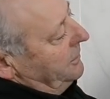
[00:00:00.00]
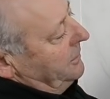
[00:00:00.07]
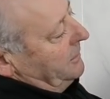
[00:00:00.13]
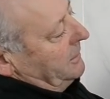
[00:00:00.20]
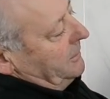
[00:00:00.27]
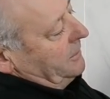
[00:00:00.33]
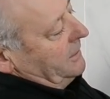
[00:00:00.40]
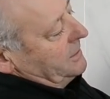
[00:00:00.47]
of the
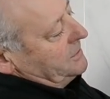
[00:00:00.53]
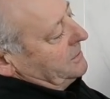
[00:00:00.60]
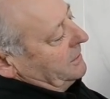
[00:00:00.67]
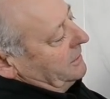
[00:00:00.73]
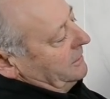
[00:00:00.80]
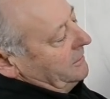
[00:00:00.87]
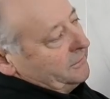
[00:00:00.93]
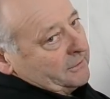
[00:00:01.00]
pressure
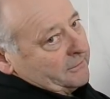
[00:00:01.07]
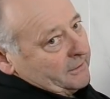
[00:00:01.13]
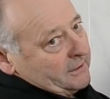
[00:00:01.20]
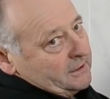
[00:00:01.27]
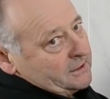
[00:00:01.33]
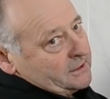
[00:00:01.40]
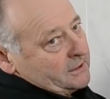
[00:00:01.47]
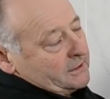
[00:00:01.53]
relief
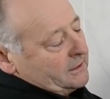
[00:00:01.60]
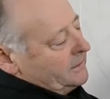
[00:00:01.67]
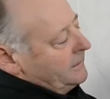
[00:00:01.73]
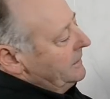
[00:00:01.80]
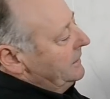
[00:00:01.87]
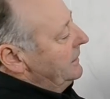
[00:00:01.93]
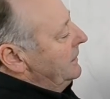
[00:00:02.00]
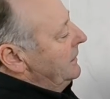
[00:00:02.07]
device
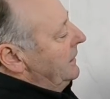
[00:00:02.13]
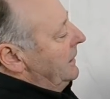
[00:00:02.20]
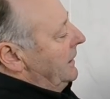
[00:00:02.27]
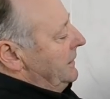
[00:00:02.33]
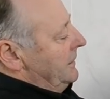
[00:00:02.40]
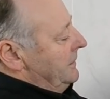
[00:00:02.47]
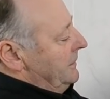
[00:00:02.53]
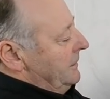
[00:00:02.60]

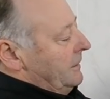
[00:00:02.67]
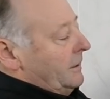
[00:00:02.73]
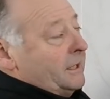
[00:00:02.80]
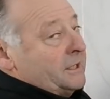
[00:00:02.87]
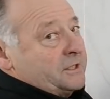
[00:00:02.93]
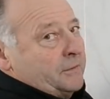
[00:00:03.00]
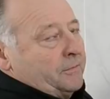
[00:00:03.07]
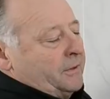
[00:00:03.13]
and
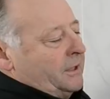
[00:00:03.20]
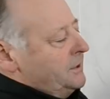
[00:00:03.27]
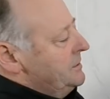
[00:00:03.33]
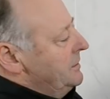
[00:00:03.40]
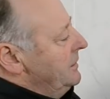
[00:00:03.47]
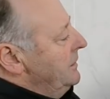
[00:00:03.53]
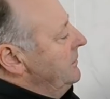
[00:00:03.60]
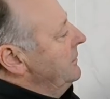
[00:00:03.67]
lets the pressure
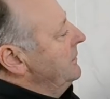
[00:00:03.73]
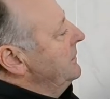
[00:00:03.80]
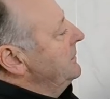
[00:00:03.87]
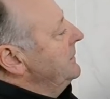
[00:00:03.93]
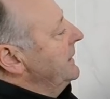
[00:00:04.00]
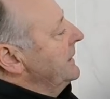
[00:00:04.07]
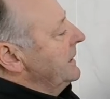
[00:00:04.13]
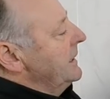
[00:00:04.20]
out of the
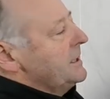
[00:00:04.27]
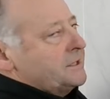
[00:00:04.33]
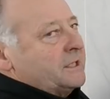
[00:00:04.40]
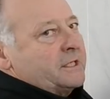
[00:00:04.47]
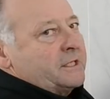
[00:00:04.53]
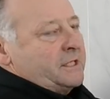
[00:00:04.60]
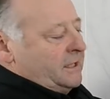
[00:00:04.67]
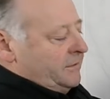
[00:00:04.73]
tank. It's a
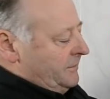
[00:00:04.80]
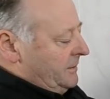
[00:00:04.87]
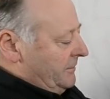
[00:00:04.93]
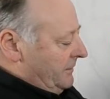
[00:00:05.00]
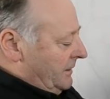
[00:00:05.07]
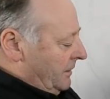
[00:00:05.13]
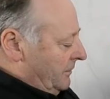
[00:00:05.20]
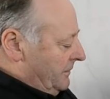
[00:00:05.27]
safety
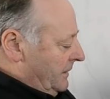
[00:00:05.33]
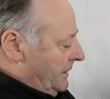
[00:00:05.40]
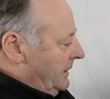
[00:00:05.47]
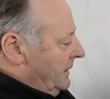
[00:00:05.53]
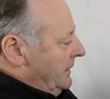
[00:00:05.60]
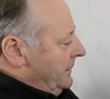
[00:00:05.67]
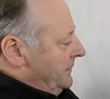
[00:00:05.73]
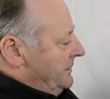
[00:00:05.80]
valve.
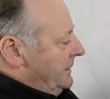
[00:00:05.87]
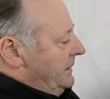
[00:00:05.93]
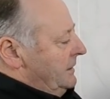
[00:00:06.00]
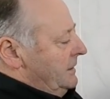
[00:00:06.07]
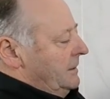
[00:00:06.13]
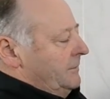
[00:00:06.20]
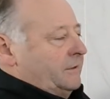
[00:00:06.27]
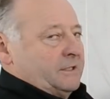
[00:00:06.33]
Triton
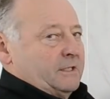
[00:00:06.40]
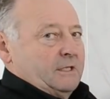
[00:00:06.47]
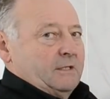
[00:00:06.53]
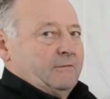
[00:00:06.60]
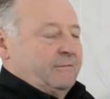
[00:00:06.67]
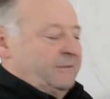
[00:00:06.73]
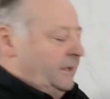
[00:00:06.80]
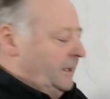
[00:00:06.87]
have
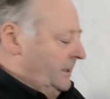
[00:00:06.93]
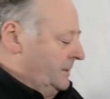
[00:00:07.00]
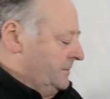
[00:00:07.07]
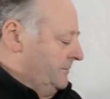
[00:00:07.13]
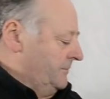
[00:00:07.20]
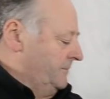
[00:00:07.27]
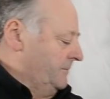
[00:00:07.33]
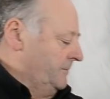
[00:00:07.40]
various
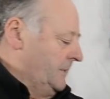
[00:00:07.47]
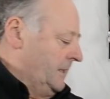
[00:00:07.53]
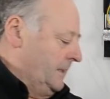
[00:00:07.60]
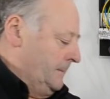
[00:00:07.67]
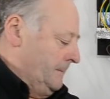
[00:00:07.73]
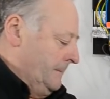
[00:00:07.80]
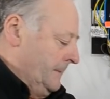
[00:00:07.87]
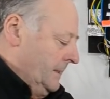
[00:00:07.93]

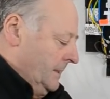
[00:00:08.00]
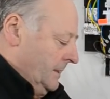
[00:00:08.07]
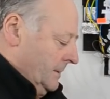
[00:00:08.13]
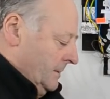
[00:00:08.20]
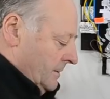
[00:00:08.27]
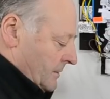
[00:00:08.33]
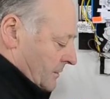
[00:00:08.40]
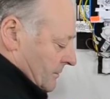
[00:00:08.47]

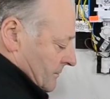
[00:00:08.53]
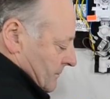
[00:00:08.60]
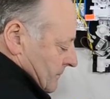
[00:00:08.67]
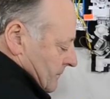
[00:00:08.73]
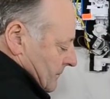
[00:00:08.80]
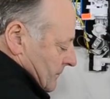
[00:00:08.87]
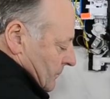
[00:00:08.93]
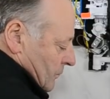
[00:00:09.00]

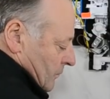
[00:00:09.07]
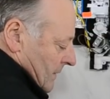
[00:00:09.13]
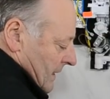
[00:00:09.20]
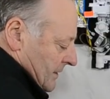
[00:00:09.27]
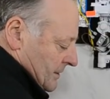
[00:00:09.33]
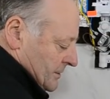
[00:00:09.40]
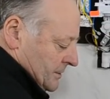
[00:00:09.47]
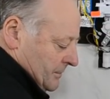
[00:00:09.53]

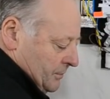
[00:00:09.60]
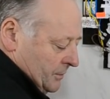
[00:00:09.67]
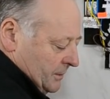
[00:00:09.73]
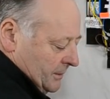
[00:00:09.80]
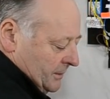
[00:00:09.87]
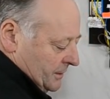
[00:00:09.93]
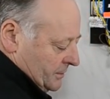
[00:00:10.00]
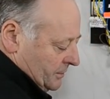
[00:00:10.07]
methods of putting
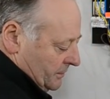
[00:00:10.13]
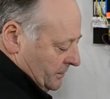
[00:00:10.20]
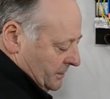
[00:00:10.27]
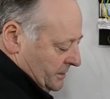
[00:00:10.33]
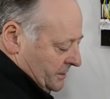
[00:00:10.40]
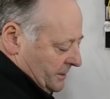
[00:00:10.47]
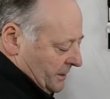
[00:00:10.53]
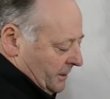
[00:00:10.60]
this on. This
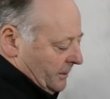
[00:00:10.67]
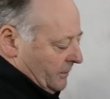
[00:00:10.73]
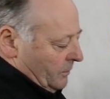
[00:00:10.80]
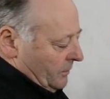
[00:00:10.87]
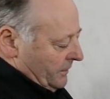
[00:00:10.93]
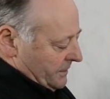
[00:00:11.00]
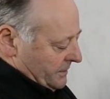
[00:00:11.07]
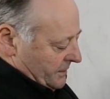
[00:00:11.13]
is another one.
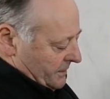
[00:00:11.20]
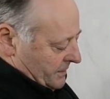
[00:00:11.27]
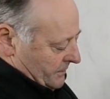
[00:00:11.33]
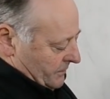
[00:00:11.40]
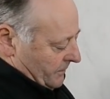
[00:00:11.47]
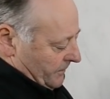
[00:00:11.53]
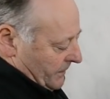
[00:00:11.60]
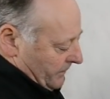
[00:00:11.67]
This is
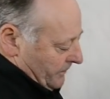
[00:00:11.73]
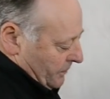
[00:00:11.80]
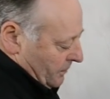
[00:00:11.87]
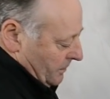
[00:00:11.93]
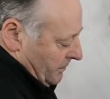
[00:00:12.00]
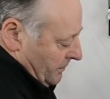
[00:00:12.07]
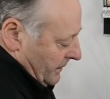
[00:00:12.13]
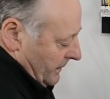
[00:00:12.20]

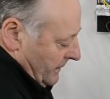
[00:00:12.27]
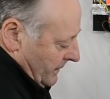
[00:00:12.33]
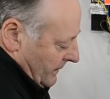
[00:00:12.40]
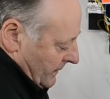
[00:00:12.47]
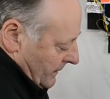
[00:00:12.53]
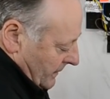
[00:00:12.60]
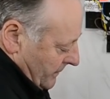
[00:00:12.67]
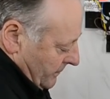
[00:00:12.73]

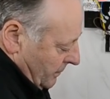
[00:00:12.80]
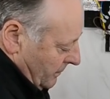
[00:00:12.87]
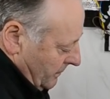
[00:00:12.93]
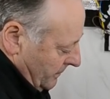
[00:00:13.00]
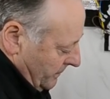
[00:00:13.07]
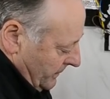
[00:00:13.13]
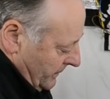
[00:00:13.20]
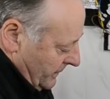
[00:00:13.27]

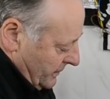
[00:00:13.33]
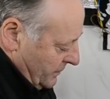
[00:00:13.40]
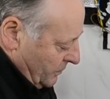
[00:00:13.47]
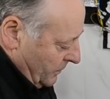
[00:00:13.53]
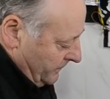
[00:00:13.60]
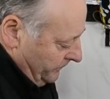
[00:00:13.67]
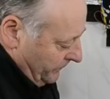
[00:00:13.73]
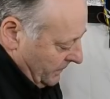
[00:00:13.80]
probably this one.